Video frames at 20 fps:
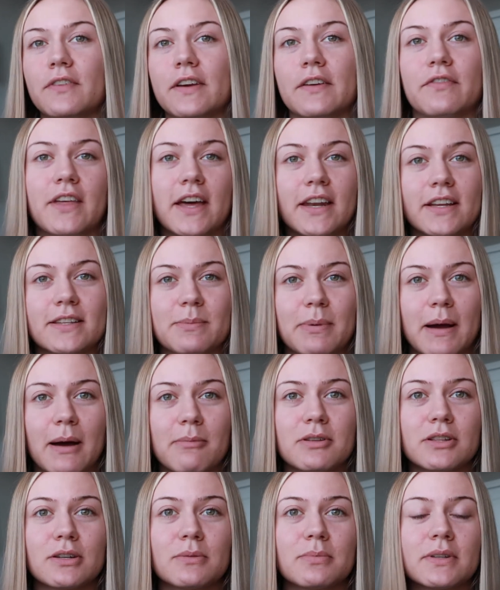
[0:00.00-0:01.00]
If that is a
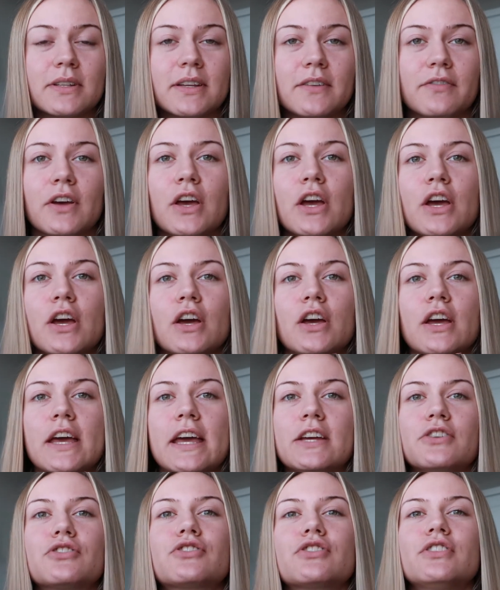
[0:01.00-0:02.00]
popular belief,
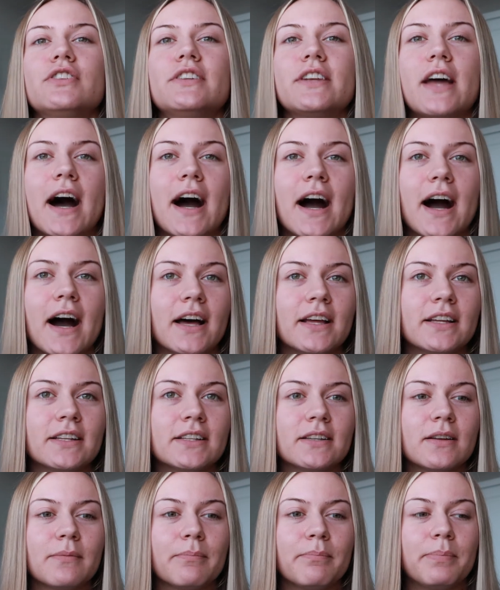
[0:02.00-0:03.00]
it should not
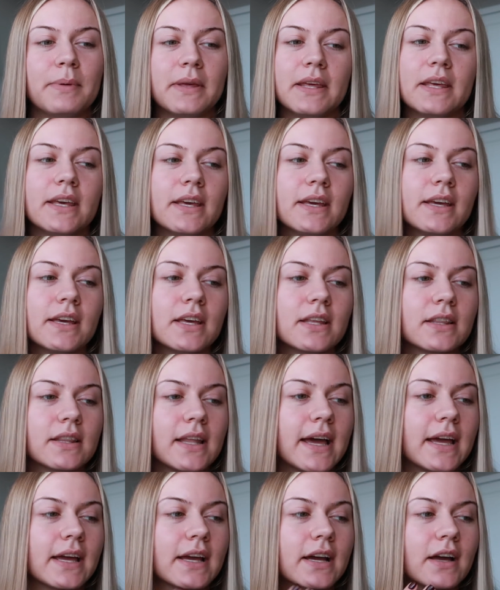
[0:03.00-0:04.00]
be
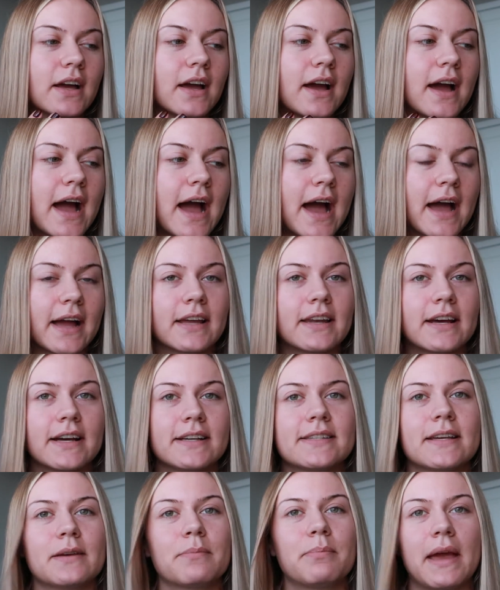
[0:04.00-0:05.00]
like
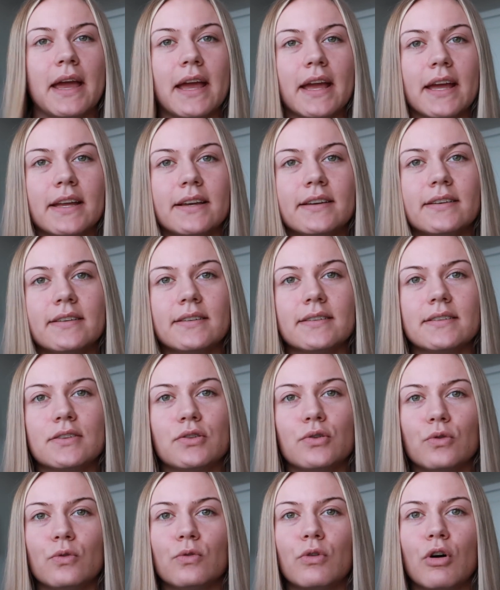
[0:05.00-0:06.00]
agonizing pain
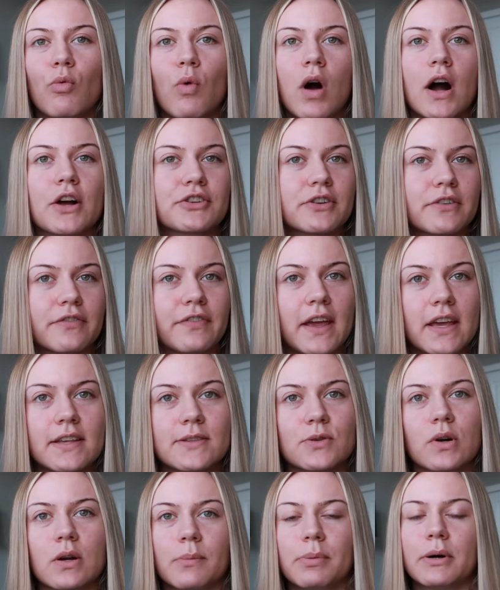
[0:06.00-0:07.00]
to wash your face
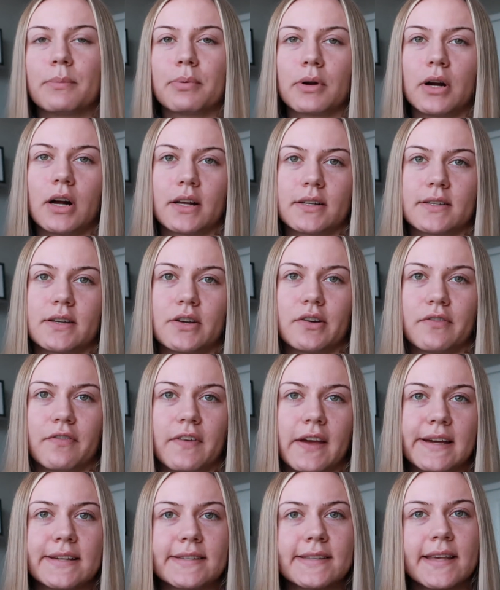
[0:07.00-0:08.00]
or to put products on your
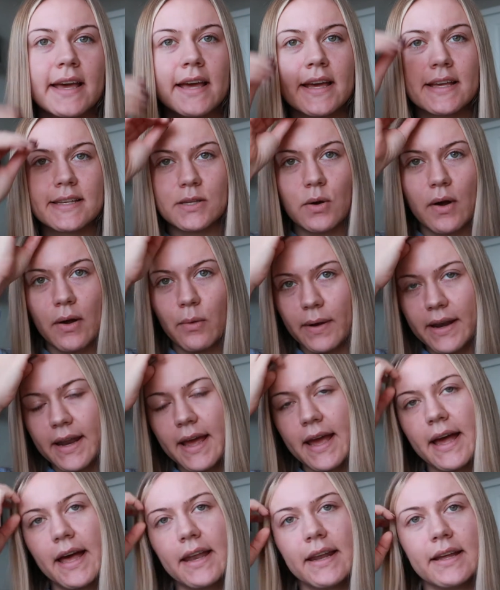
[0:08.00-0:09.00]
face. So I went
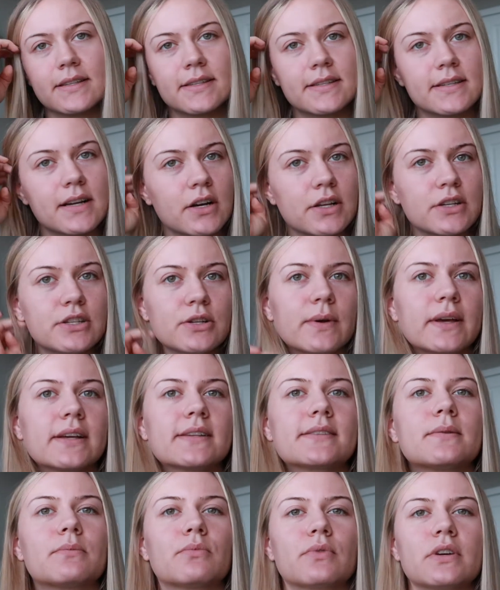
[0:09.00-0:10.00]
ahead and started doing
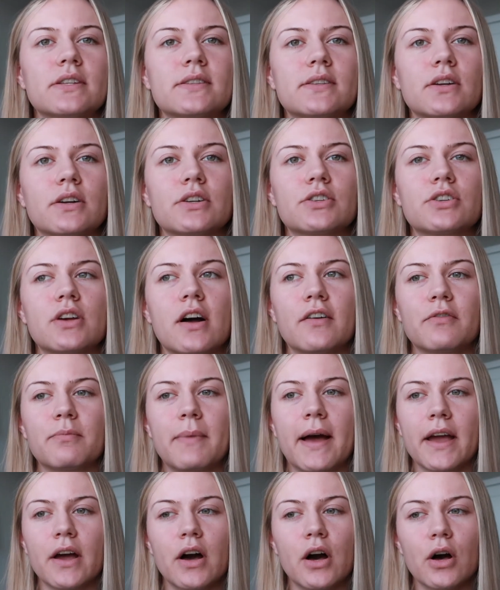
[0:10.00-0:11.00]
some research of
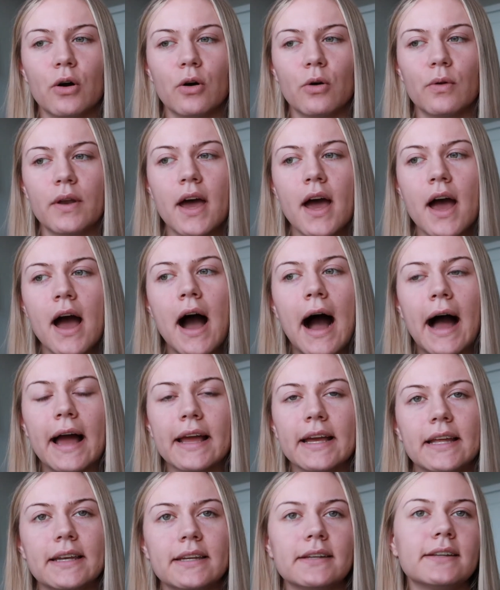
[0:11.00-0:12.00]
my own. I
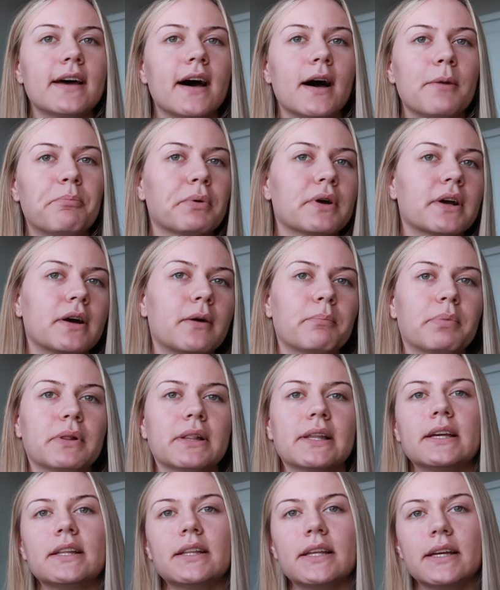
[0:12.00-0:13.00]
ended up
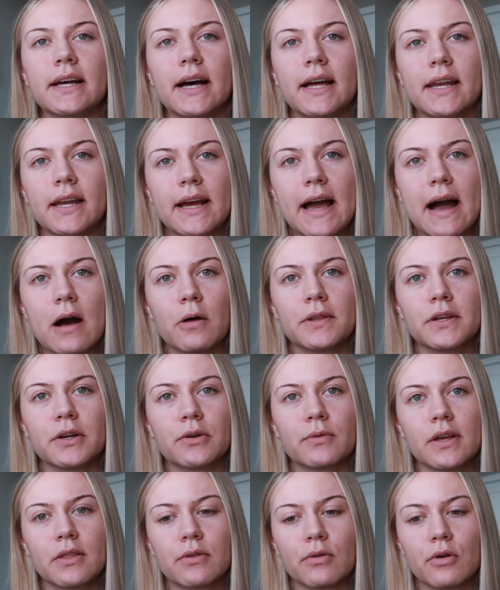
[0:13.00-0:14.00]
completely cutting out the
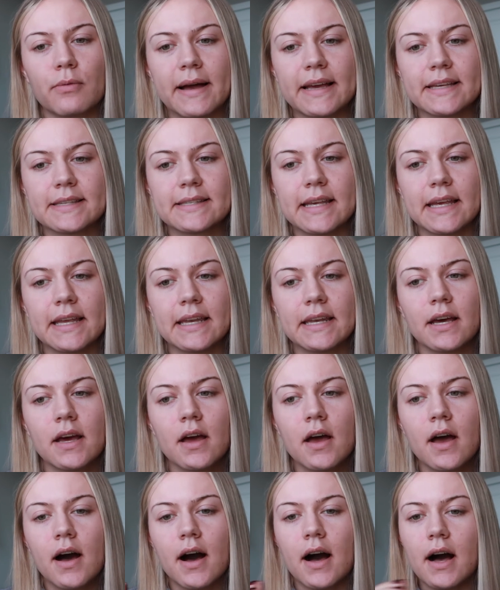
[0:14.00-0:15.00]
erythromycin.
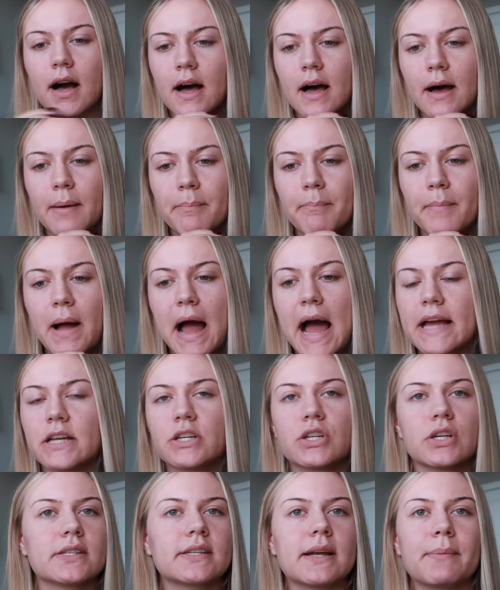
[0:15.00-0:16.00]

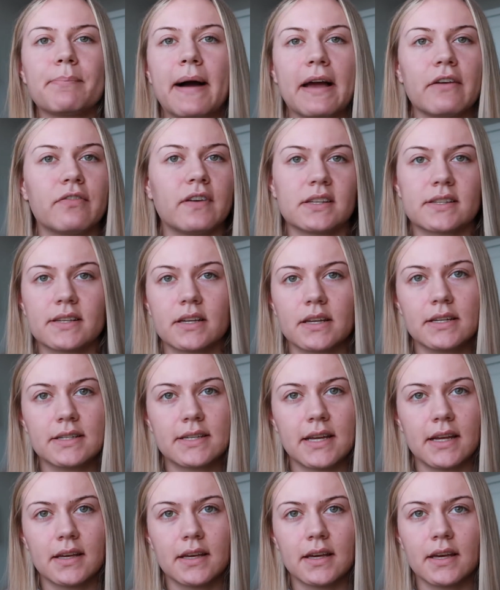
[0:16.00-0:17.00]
My face couldn't
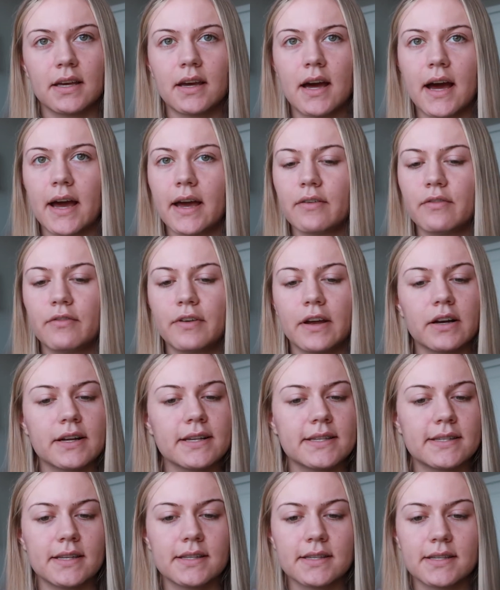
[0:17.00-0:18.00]
take it. I have very
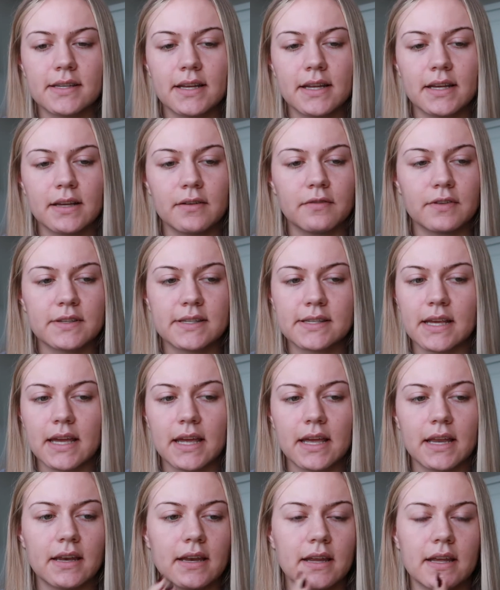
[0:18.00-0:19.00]
sensitive
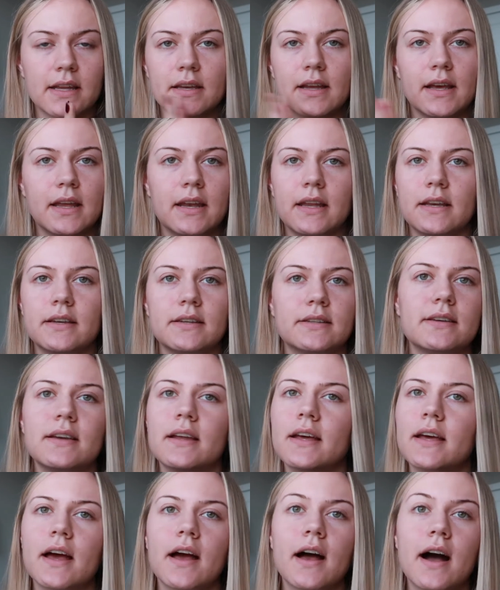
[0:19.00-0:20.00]
skin, and
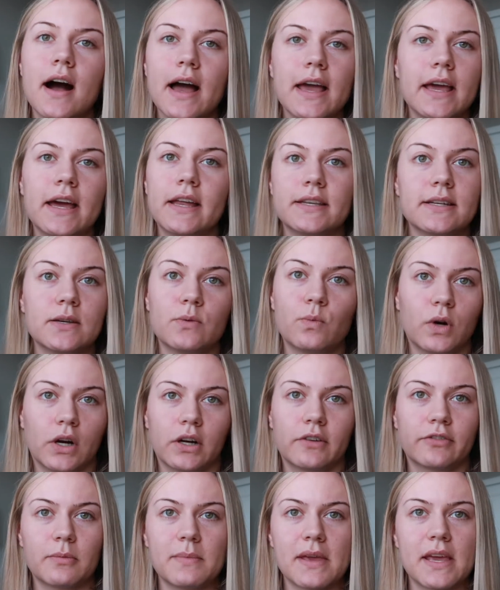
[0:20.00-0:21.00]
it didn't
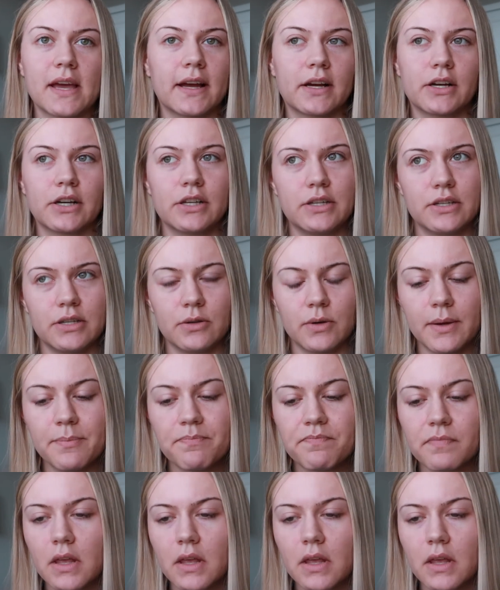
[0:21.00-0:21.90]
work for me. I couldn't do it.